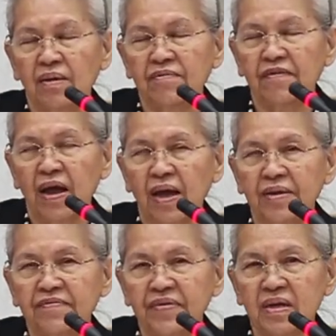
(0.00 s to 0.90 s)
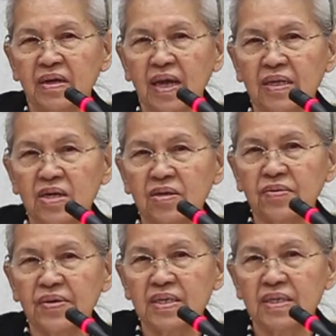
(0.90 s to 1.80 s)

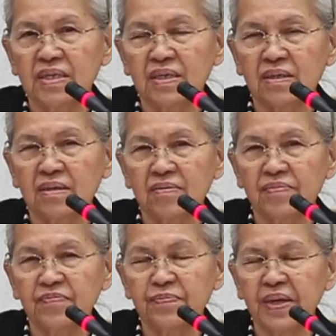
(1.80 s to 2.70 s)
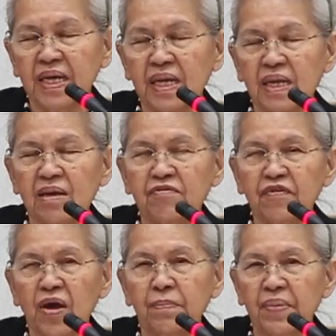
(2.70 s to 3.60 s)
categories, beginning
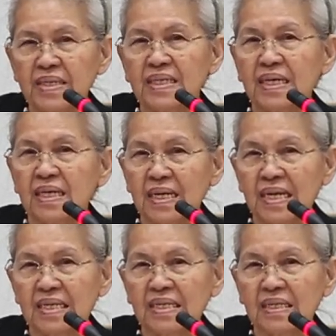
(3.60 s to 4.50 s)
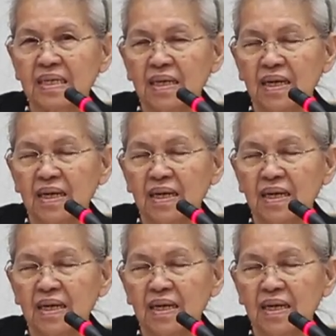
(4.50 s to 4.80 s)
from basic needs.